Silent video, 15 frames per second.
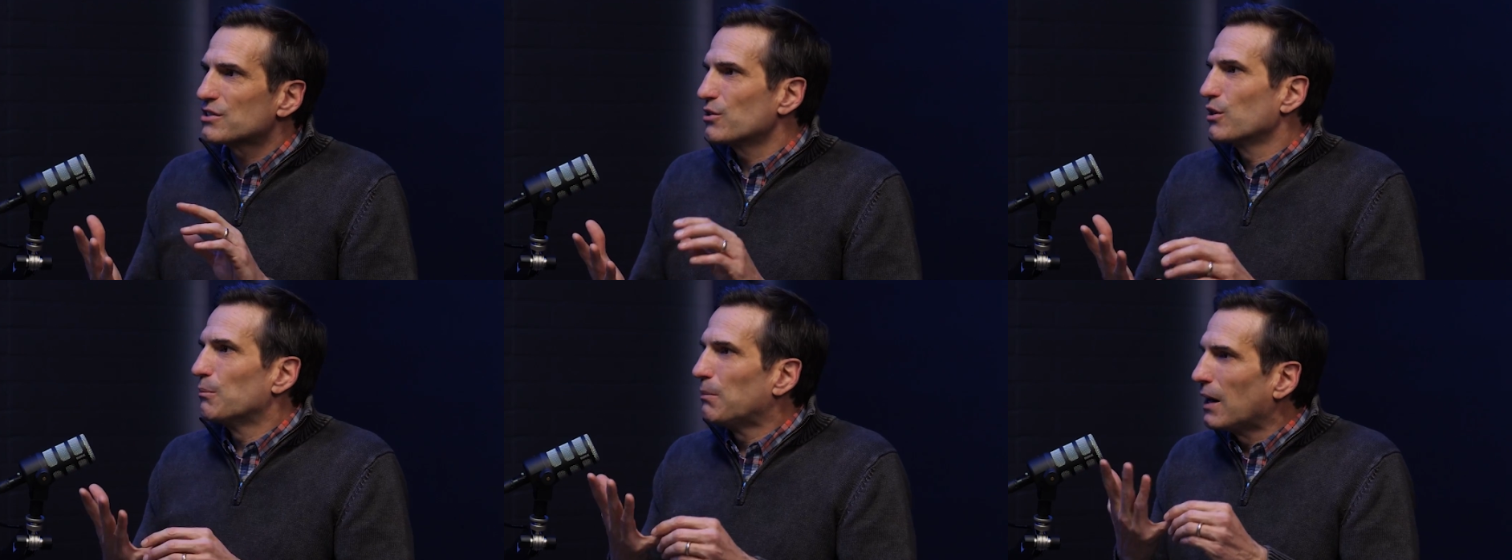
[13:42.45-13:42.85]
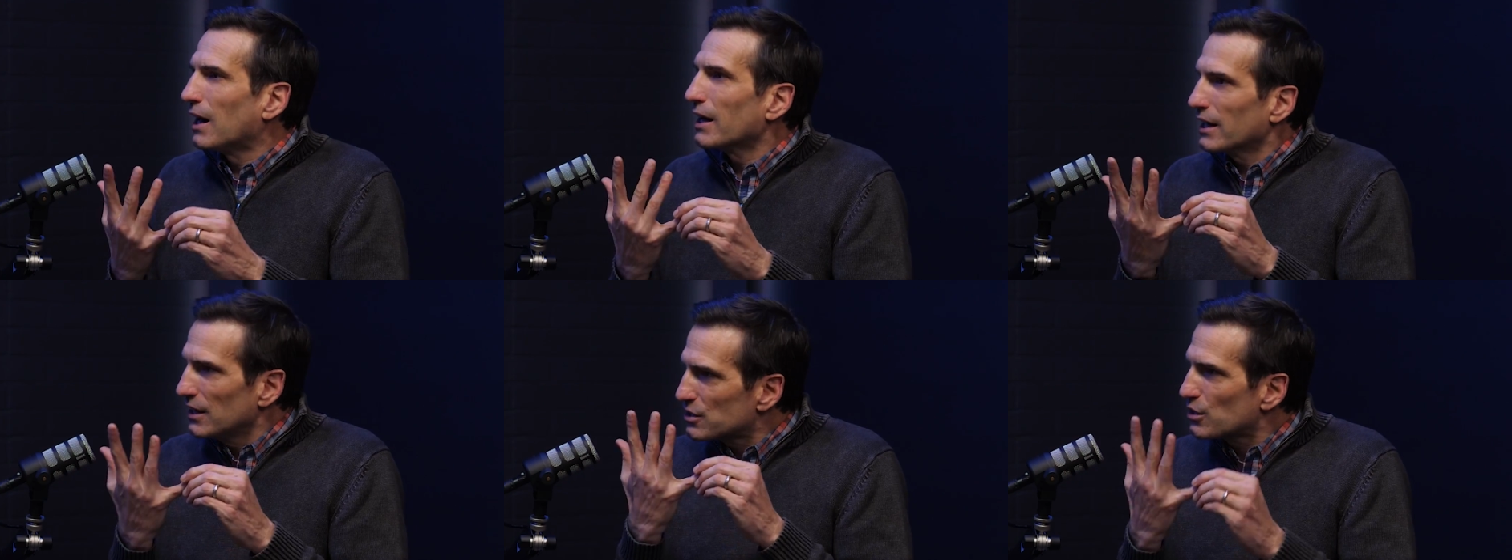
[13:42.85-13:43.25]
So the
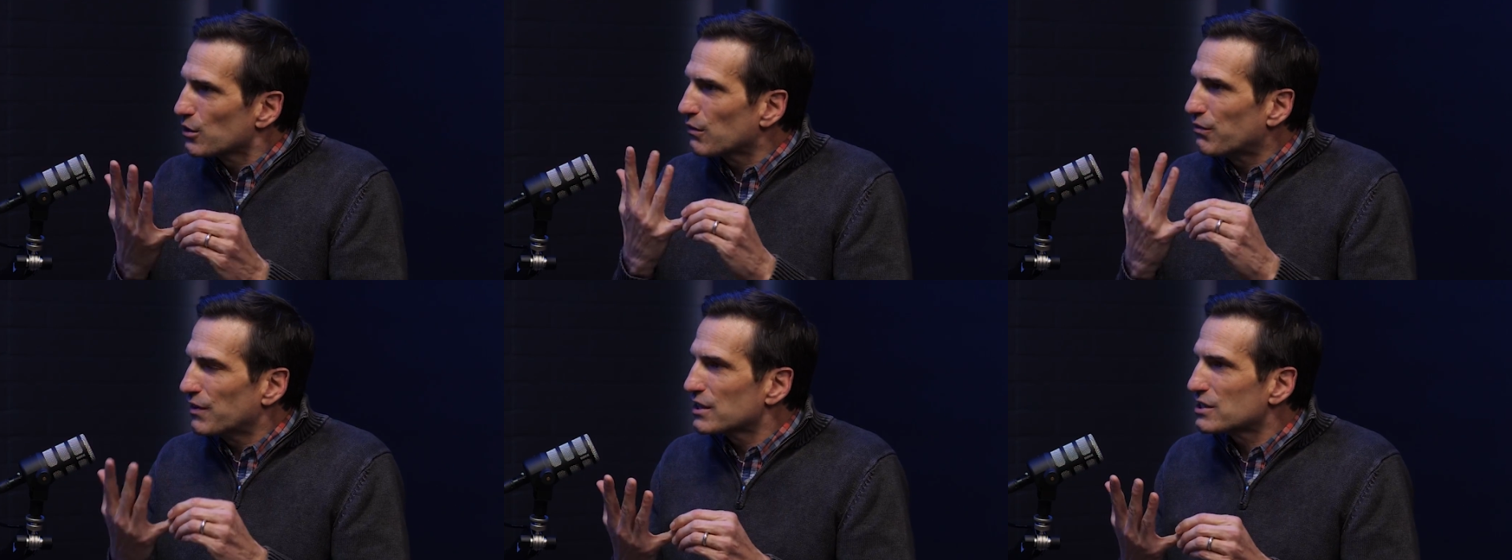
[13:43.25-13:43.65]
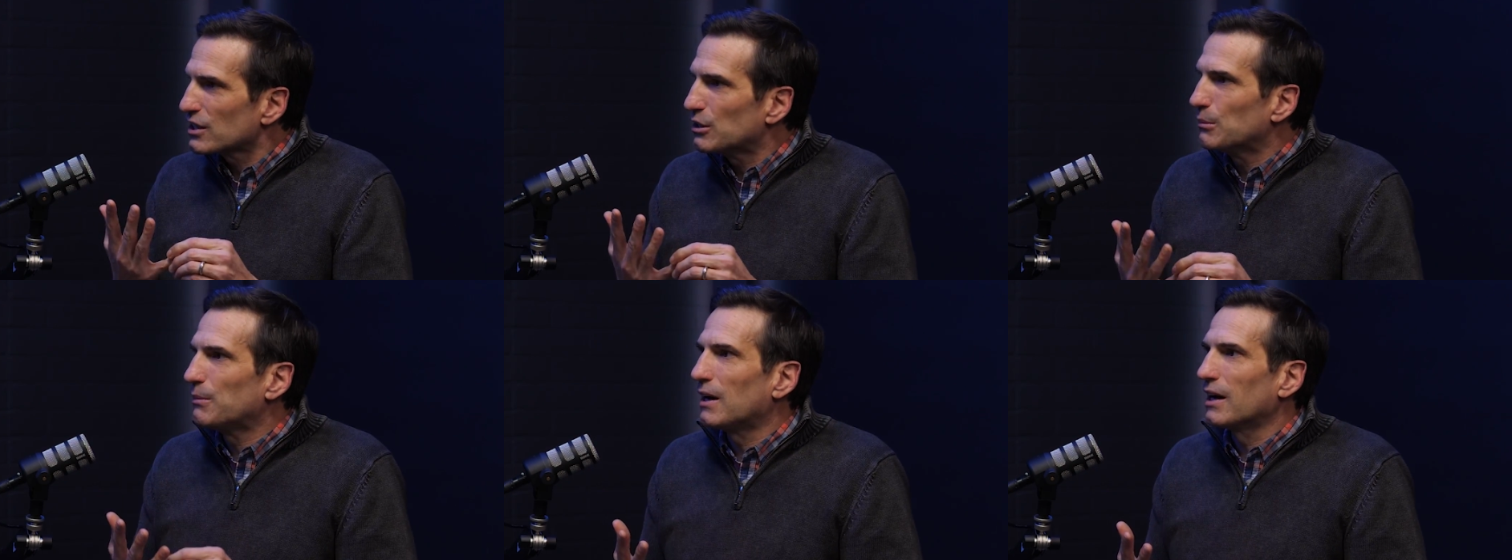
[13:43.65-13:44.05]
body, so the
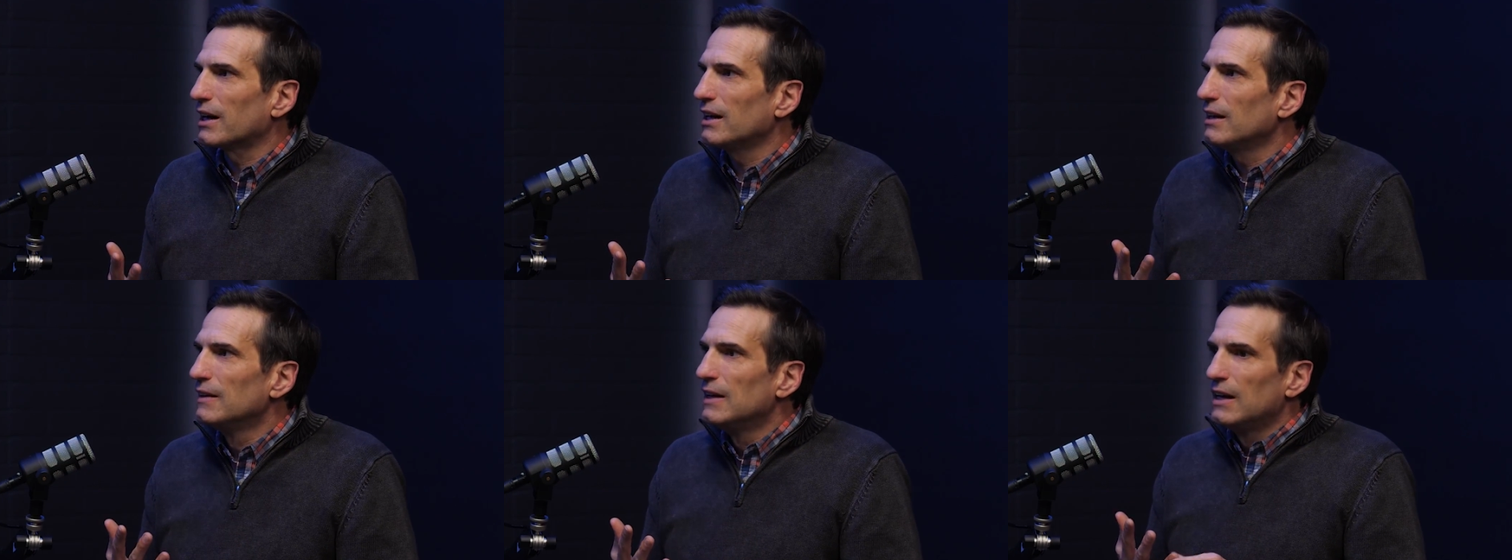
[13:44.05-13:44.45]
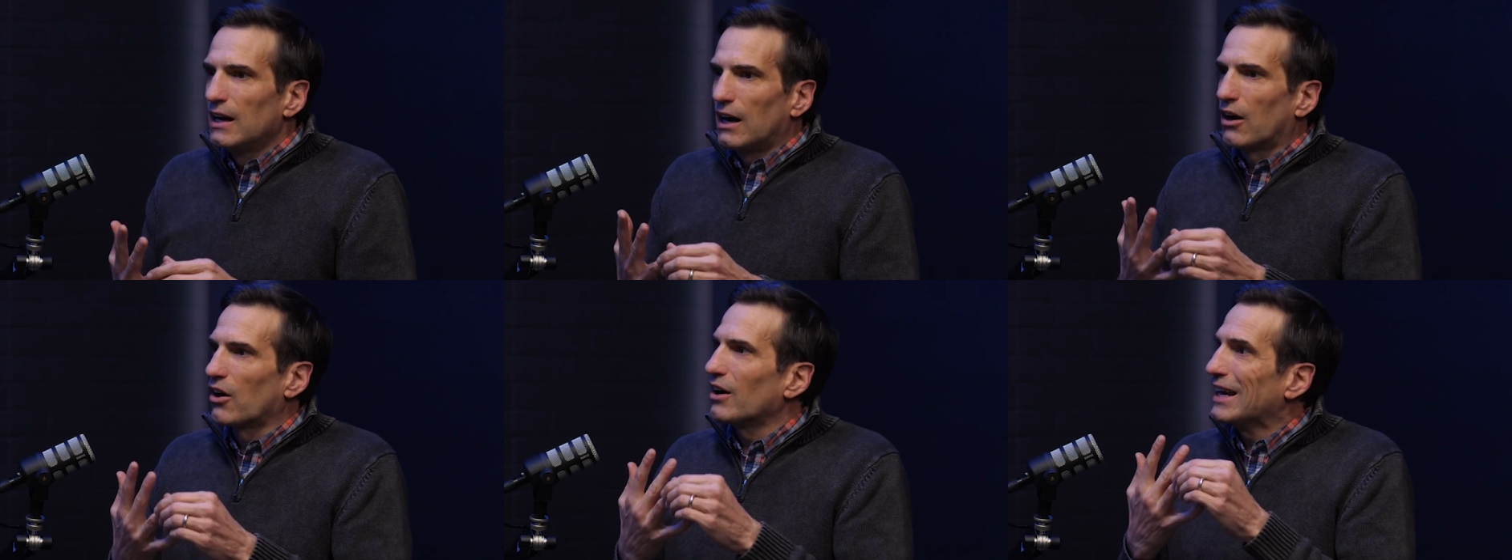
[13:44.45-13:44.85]
physical body,
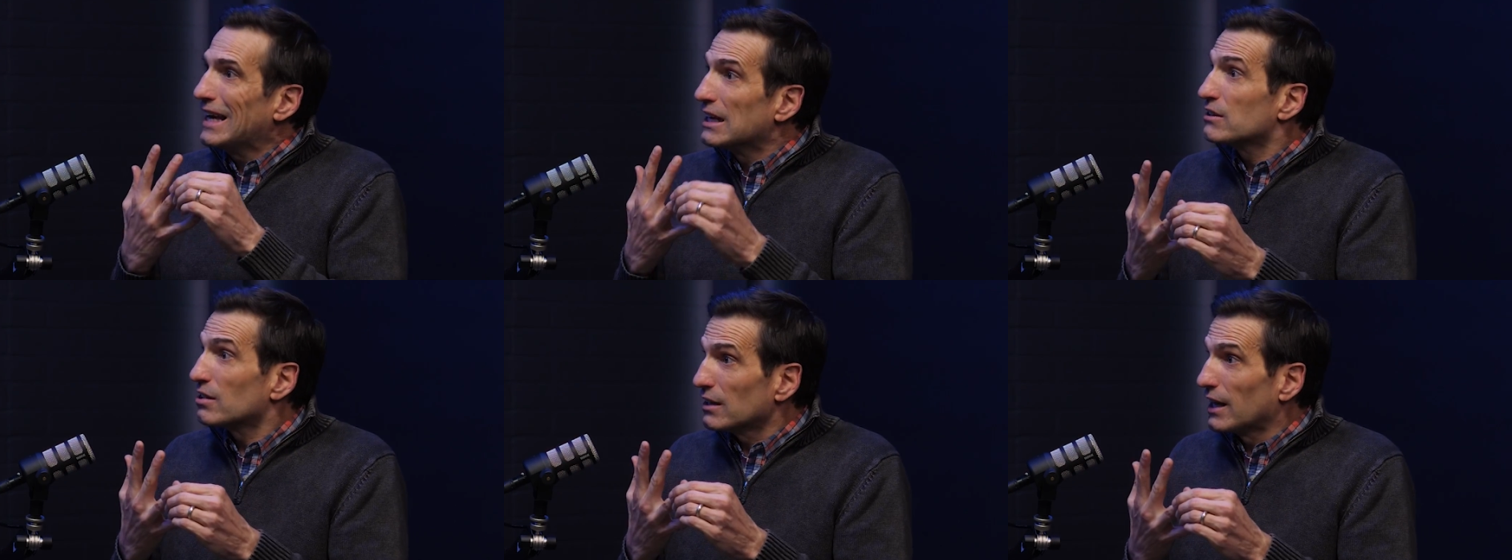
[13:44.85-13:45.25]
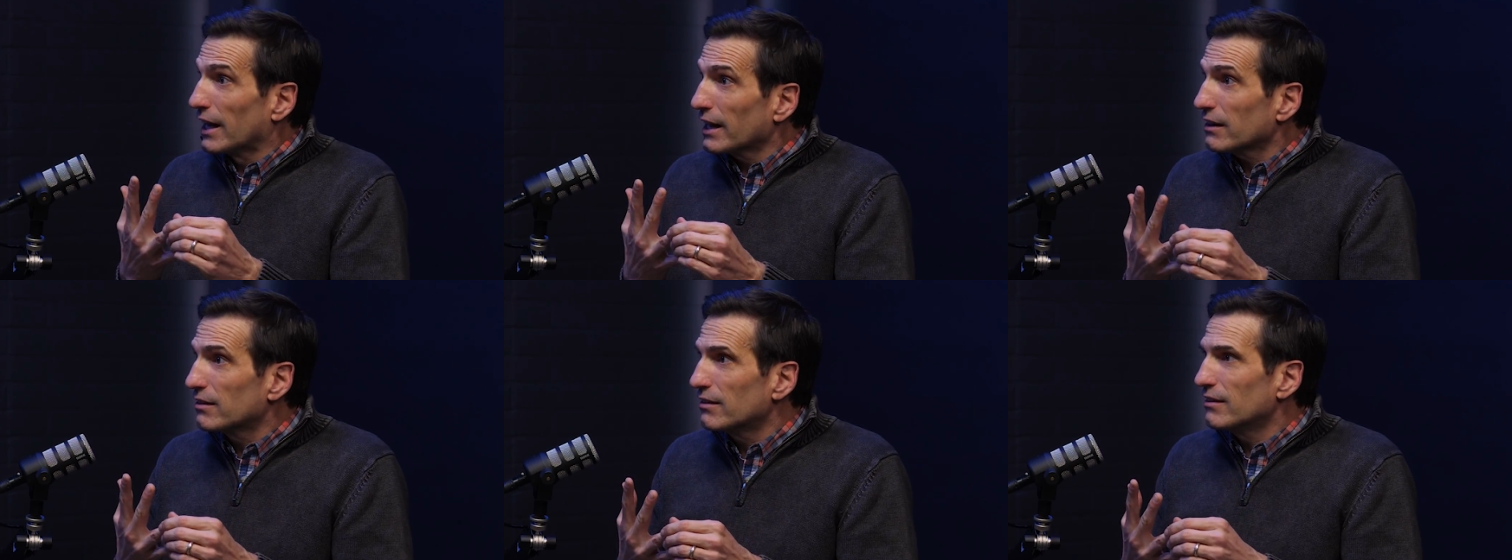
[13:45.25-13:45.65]
our
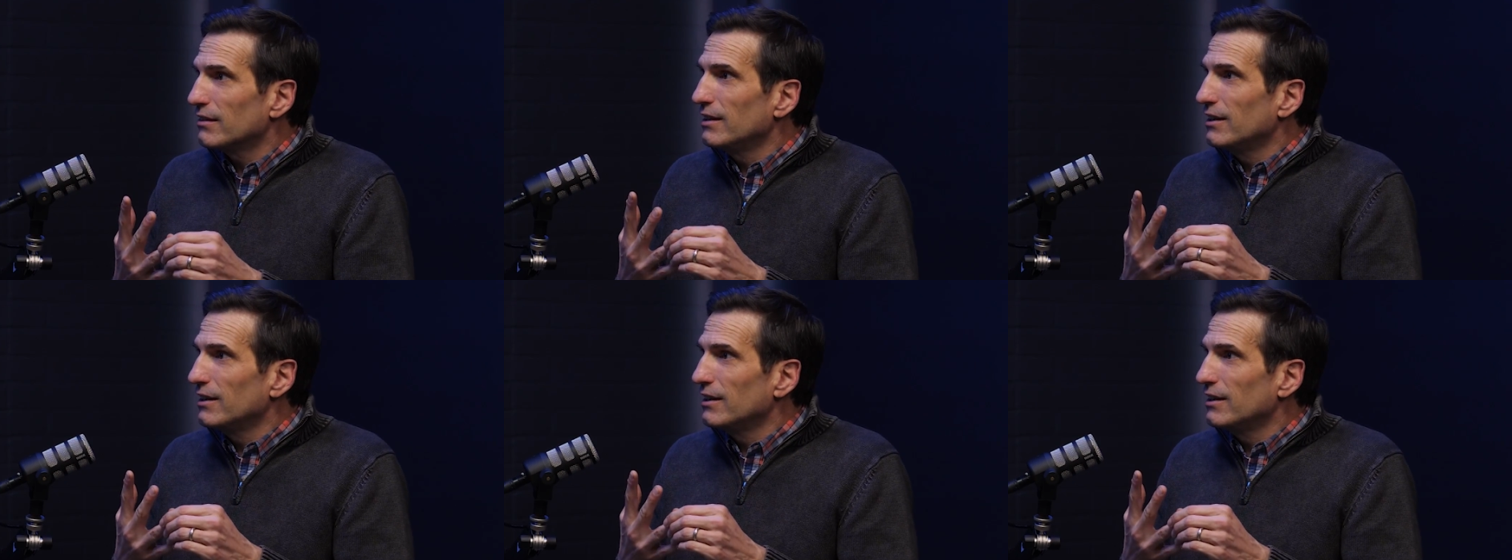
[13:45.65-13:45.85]
intellect,